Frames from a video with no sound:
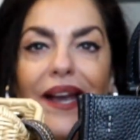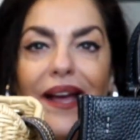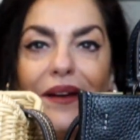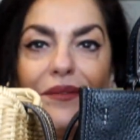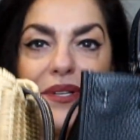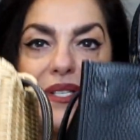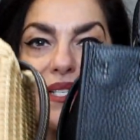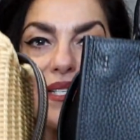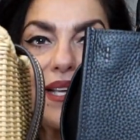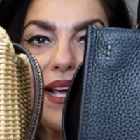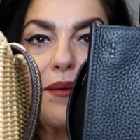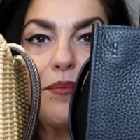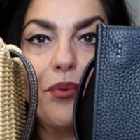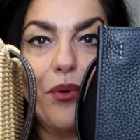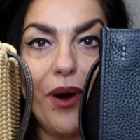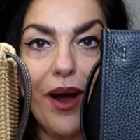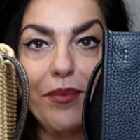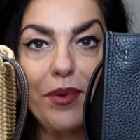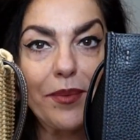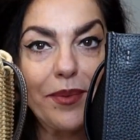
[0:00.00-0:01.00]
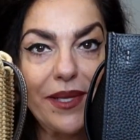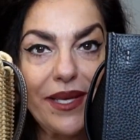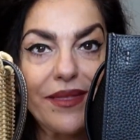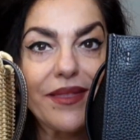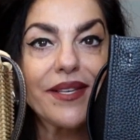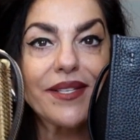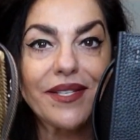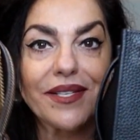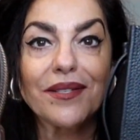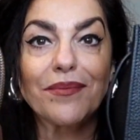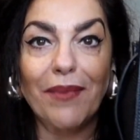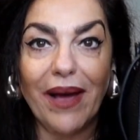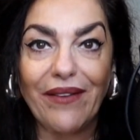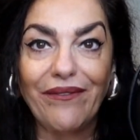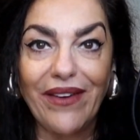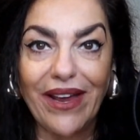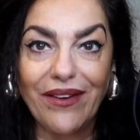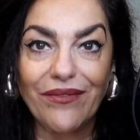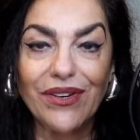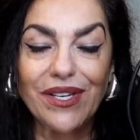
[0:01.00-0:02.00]
And I would say probably this is my
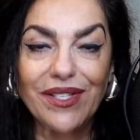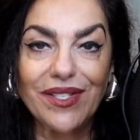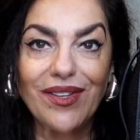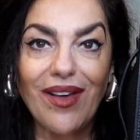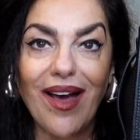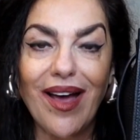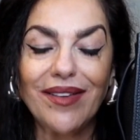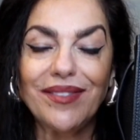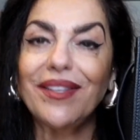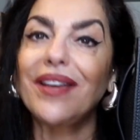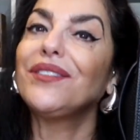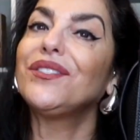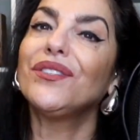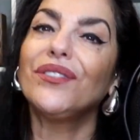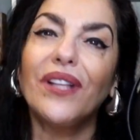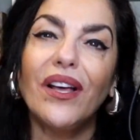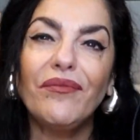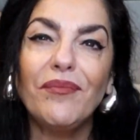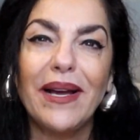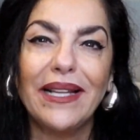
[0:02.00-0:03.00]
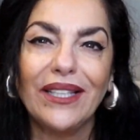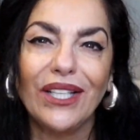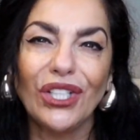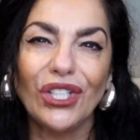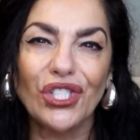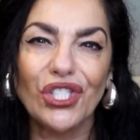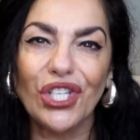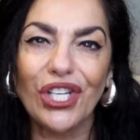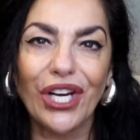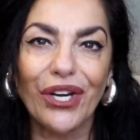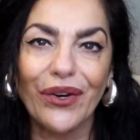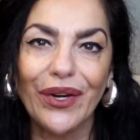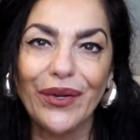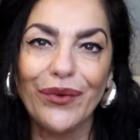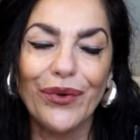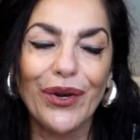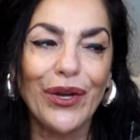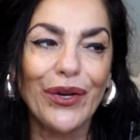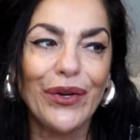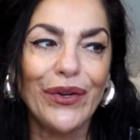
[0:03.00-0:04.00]
favorite size. I do love my little
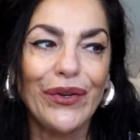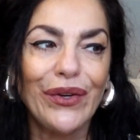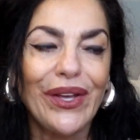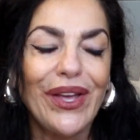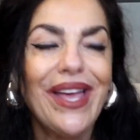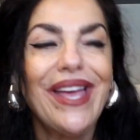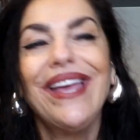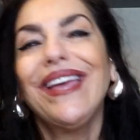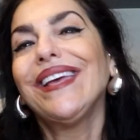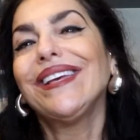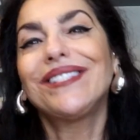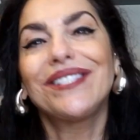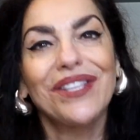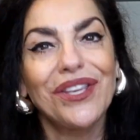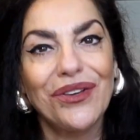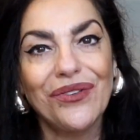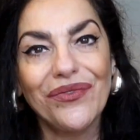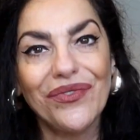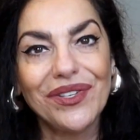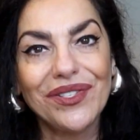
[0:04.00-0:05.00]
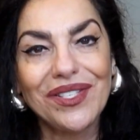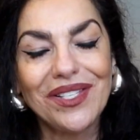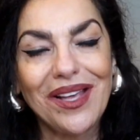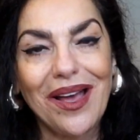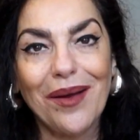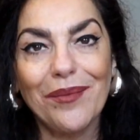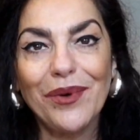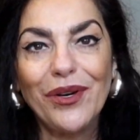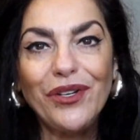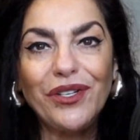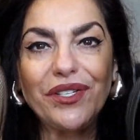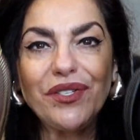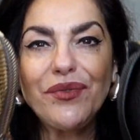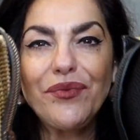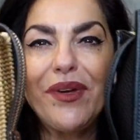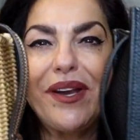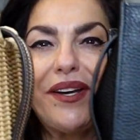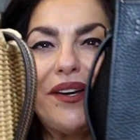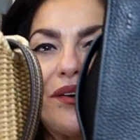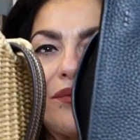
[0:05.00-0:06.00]
cherry Rogue. It's cute for summer,
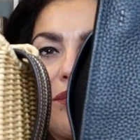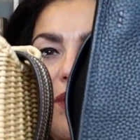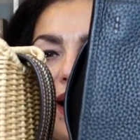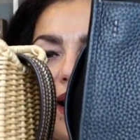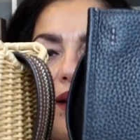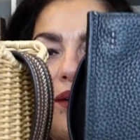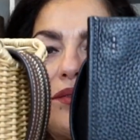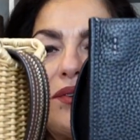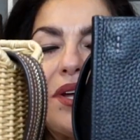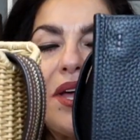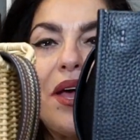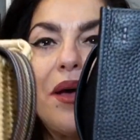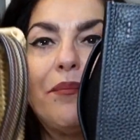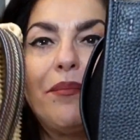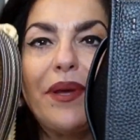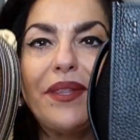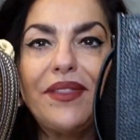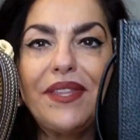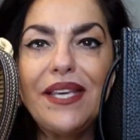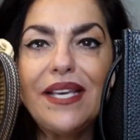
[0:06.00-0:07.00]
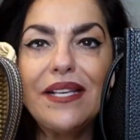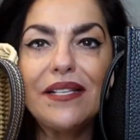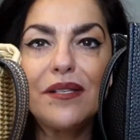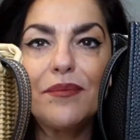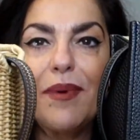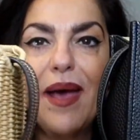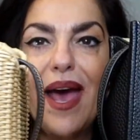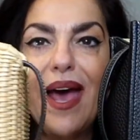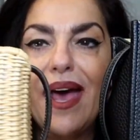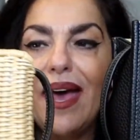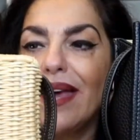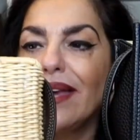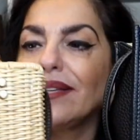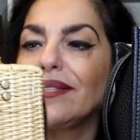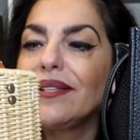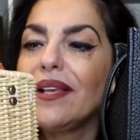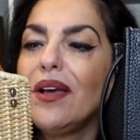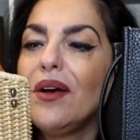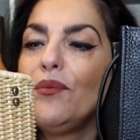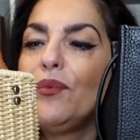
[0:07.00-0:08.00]
just running around. But these
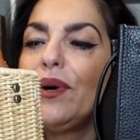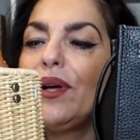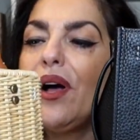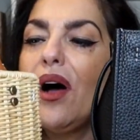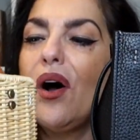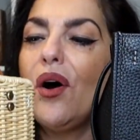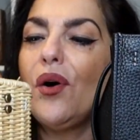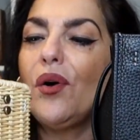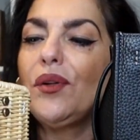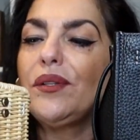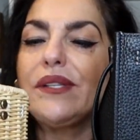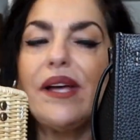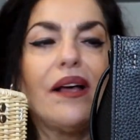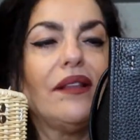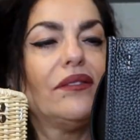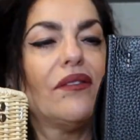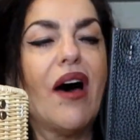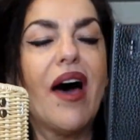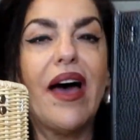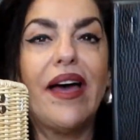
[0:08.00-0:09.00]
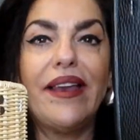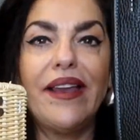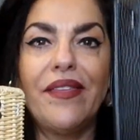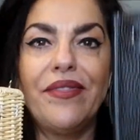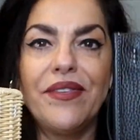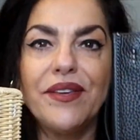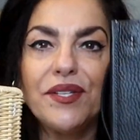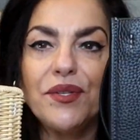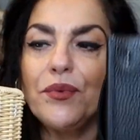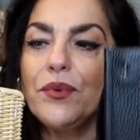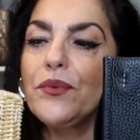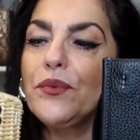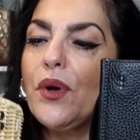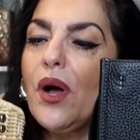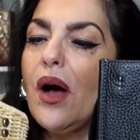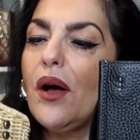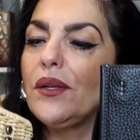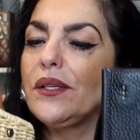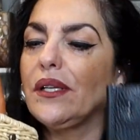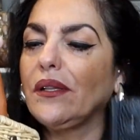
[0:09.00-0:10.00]
bags will hold a lot. And this one
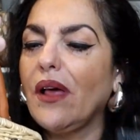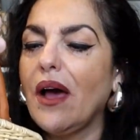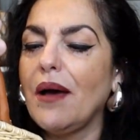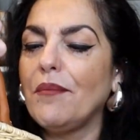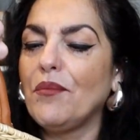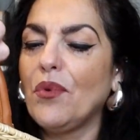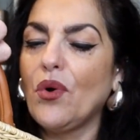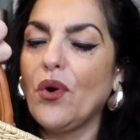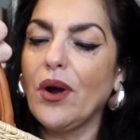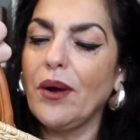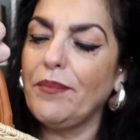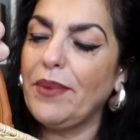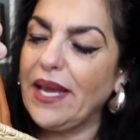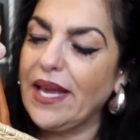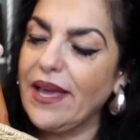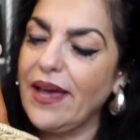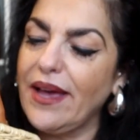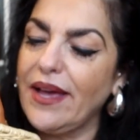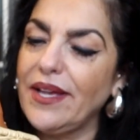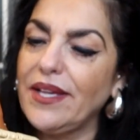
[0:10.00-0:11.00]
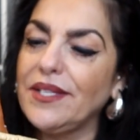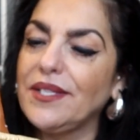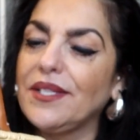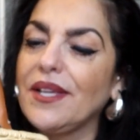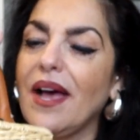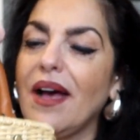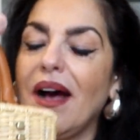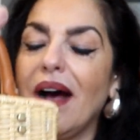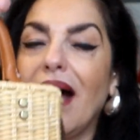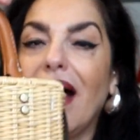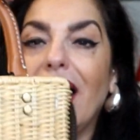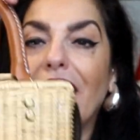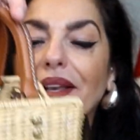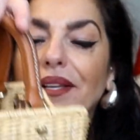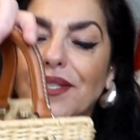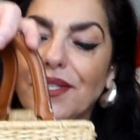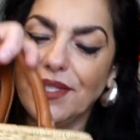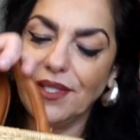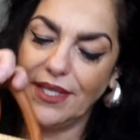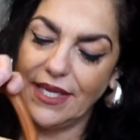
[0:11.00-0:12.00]
will hold a lot more because
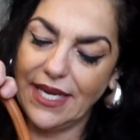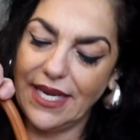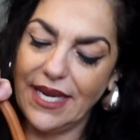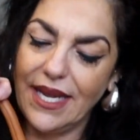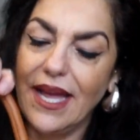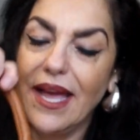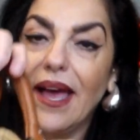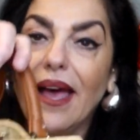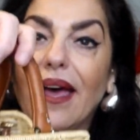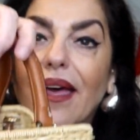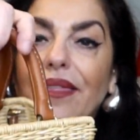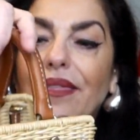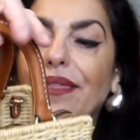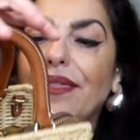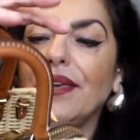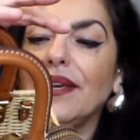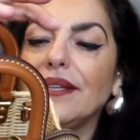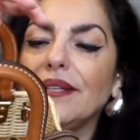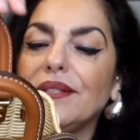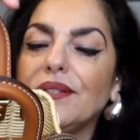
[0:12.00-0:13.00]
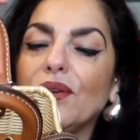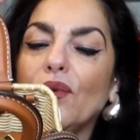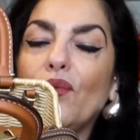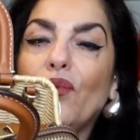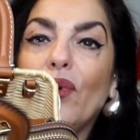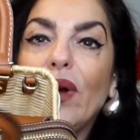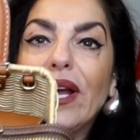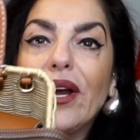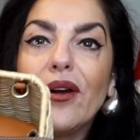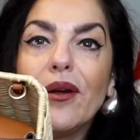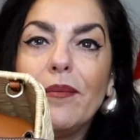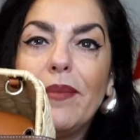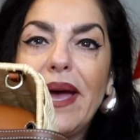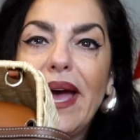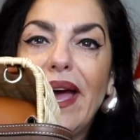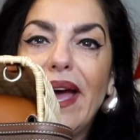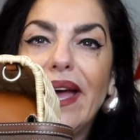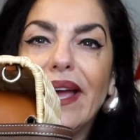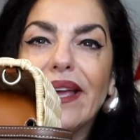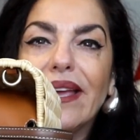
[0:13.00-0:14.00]
honestly, this wicker
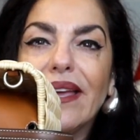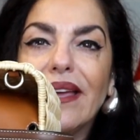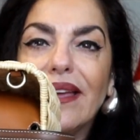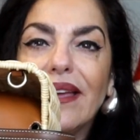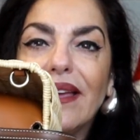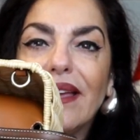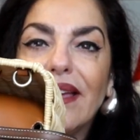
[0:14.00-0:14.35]
bag,